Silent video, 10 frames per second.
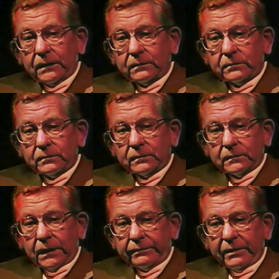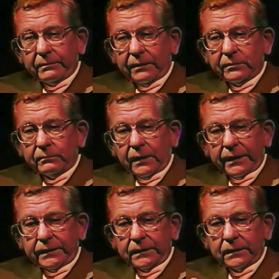I
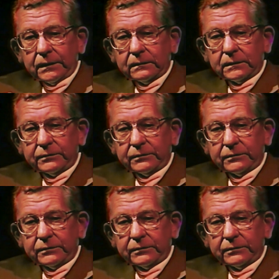remember my